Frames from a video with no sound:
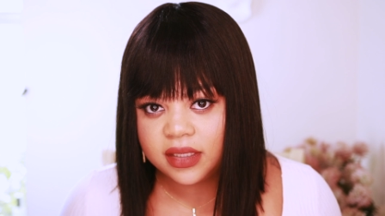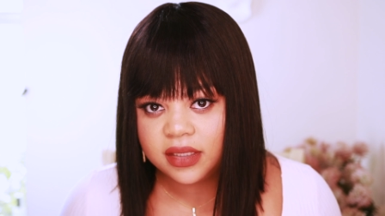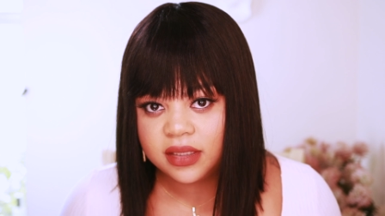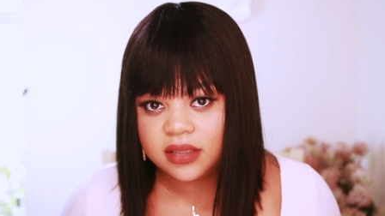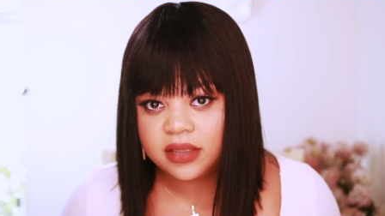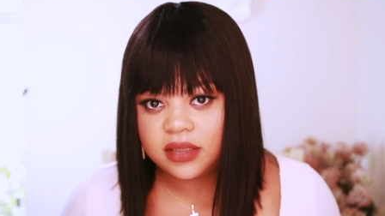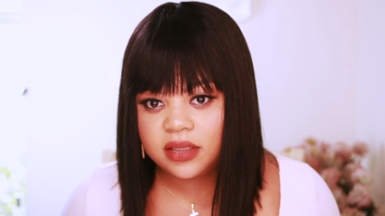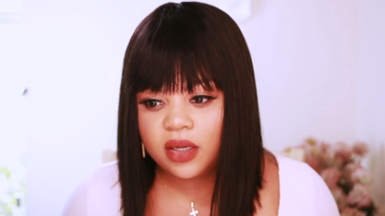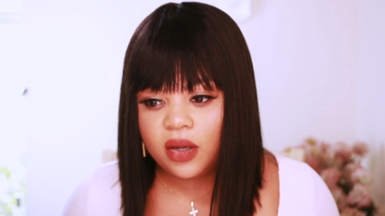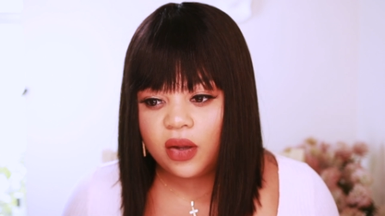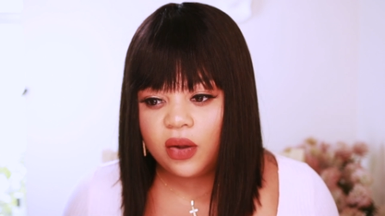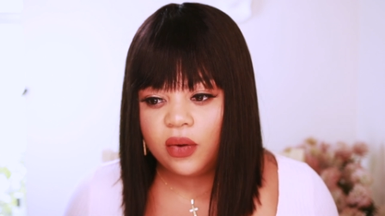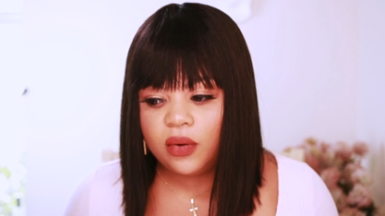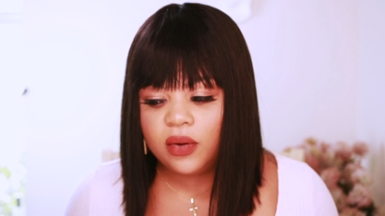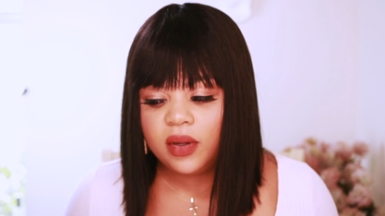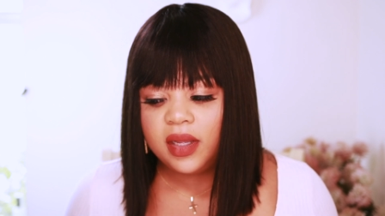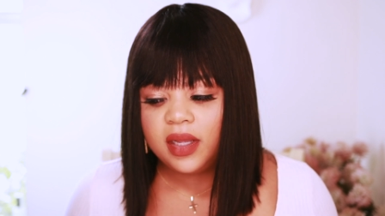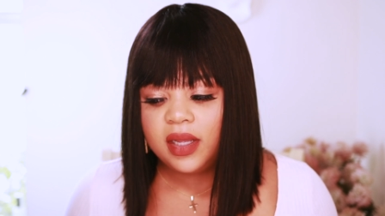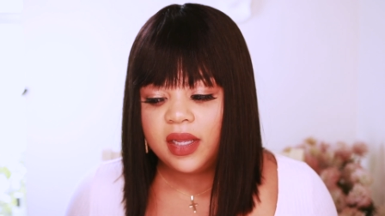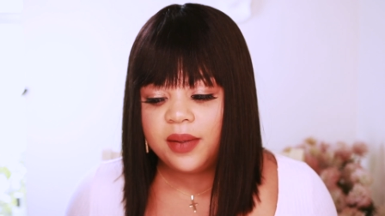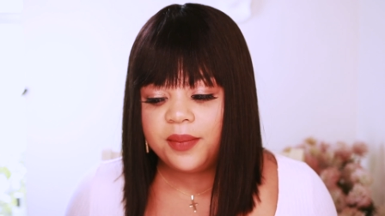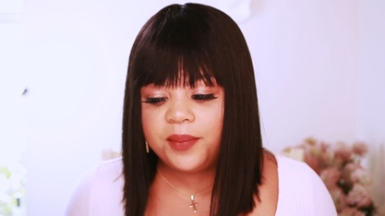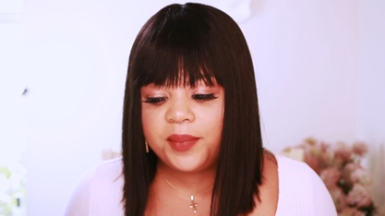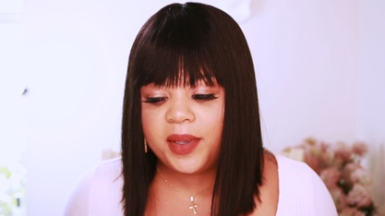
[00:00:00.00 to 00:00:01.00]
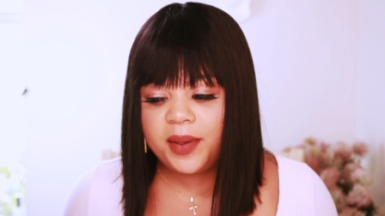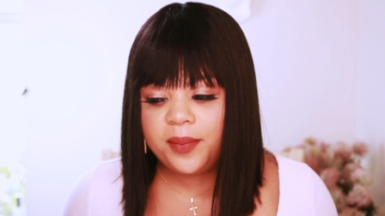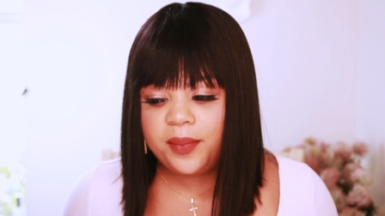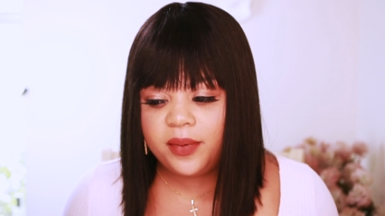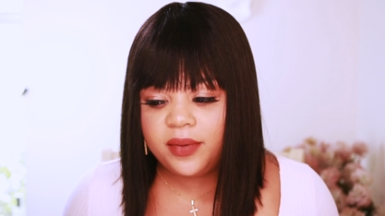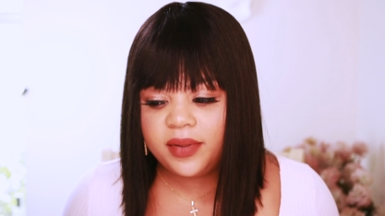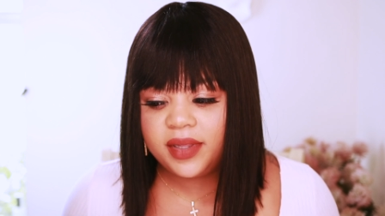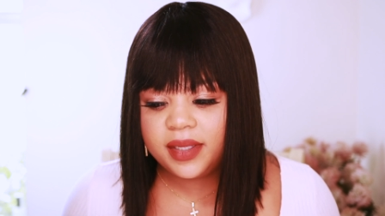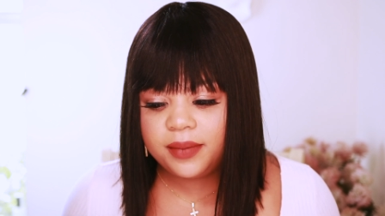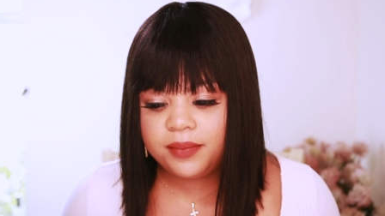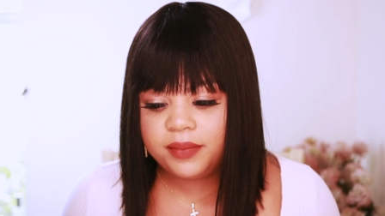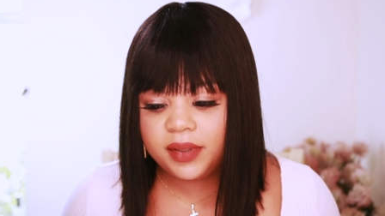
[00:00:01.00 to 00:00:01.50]
So people
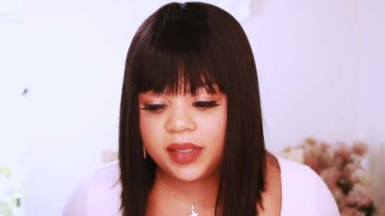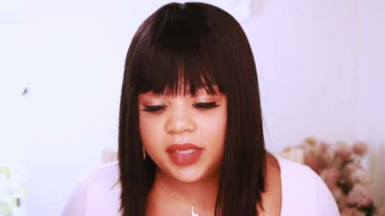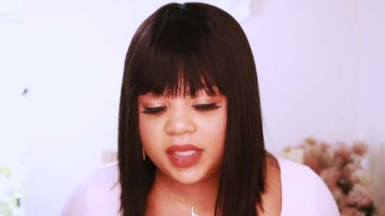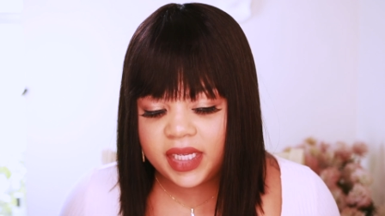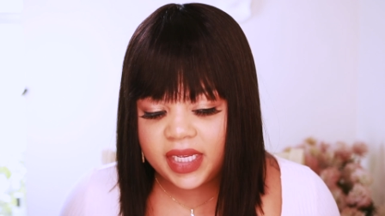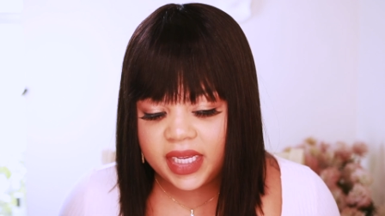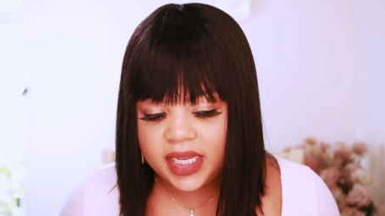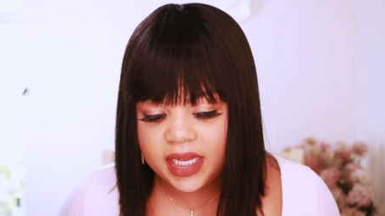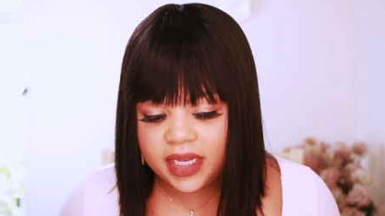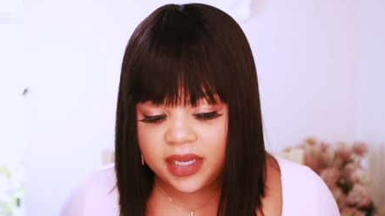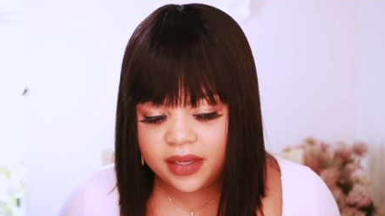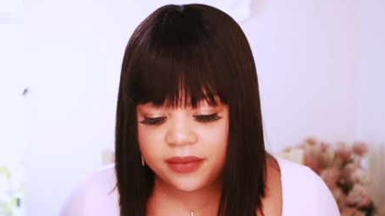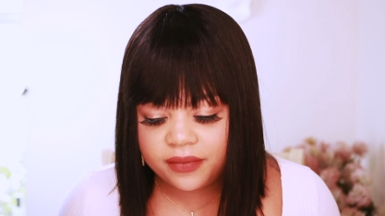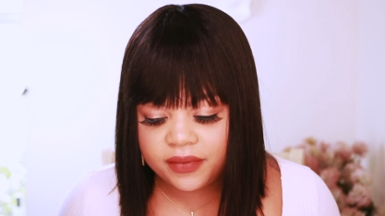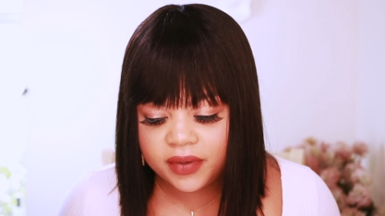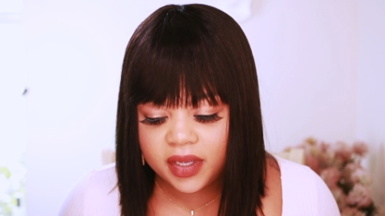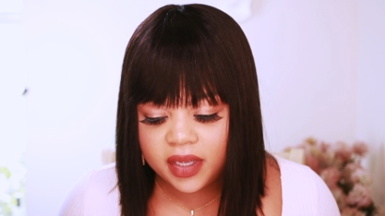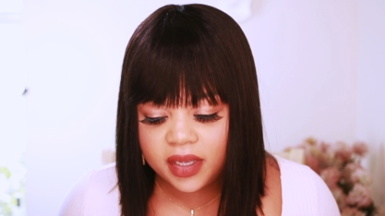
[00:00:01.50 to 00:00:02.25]
that believe